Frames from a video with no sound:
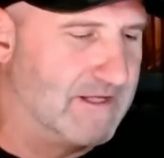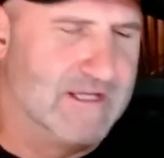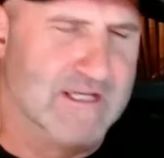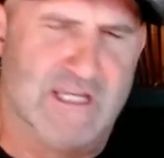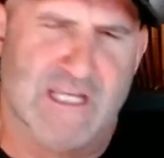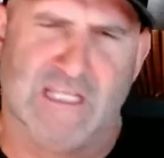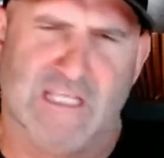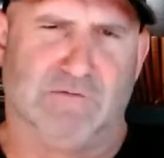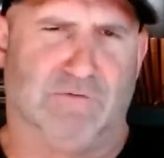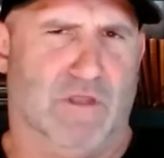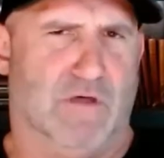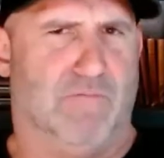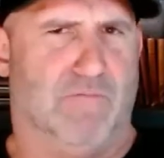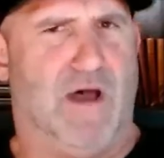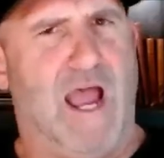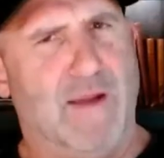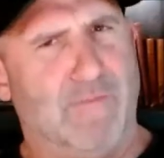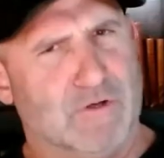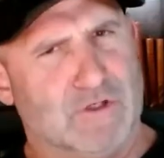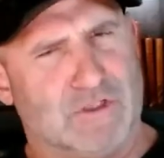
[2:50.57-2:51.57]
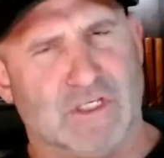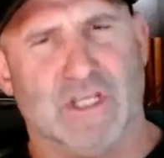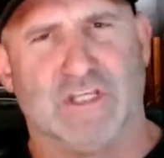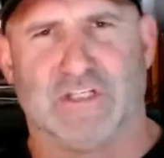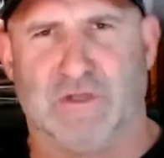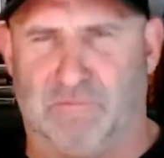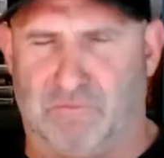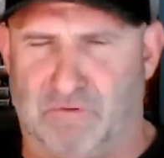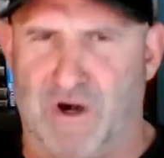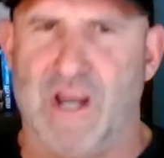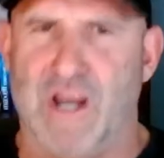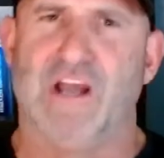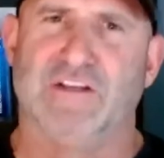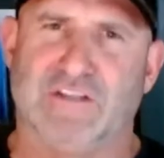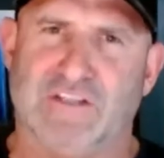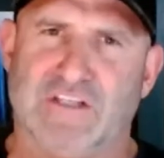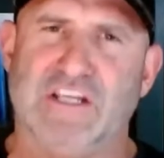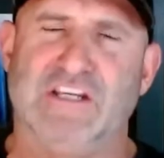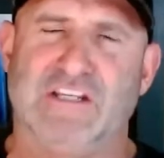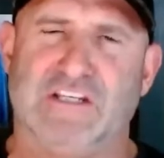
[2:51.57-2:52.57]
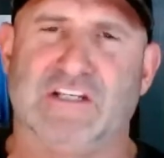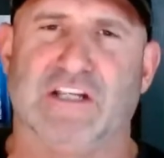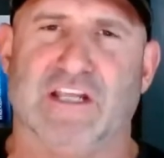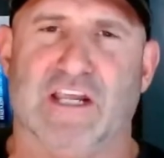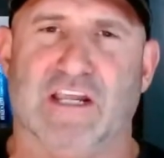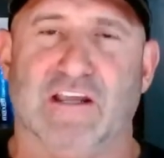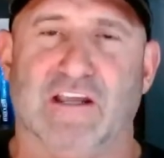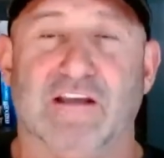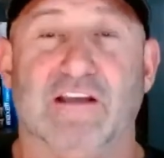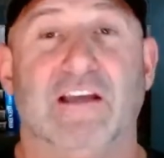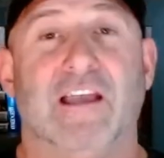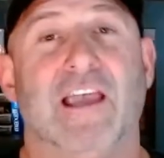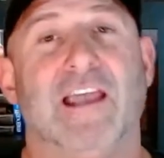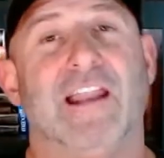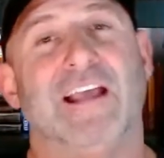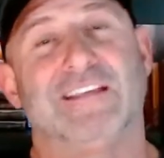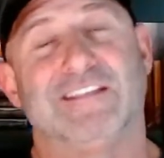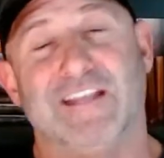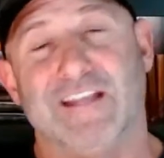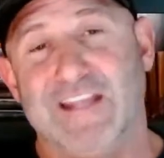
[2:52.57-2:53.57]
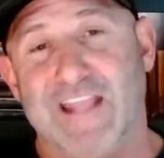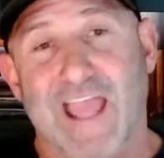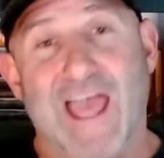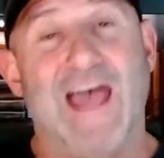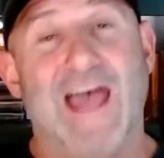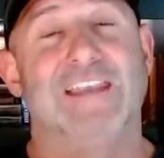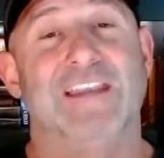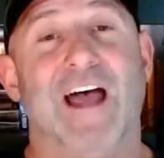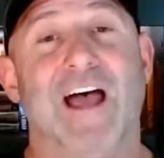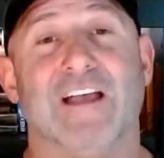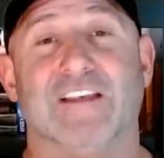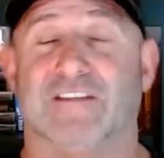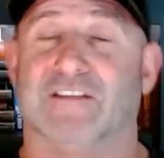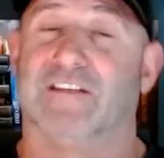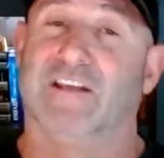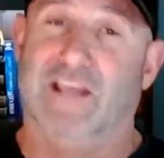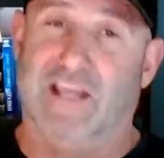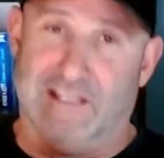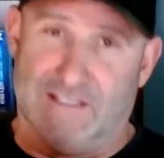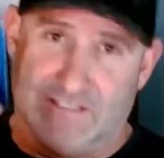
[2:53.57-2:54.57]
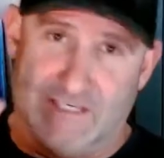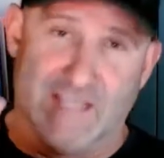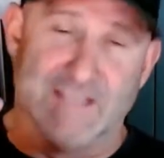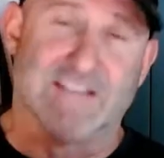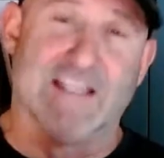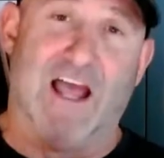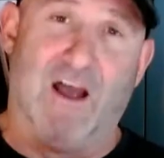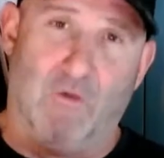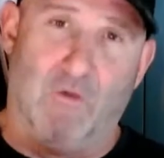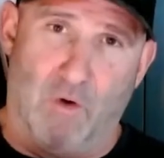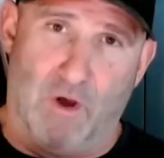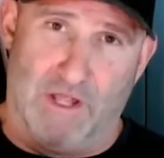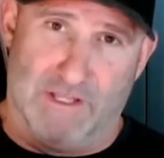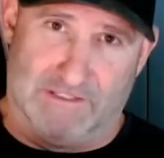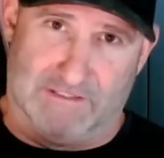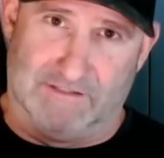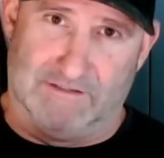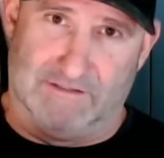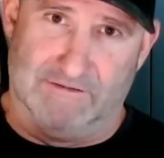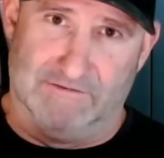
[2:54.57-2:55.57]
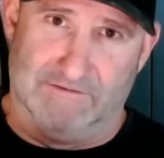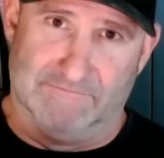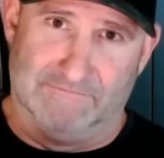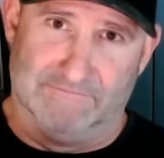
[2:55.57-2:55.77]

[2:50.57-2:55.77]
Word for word: He said, Well, the Bible says to pray unceasingly. And I said, Yeah, it does. It says that once.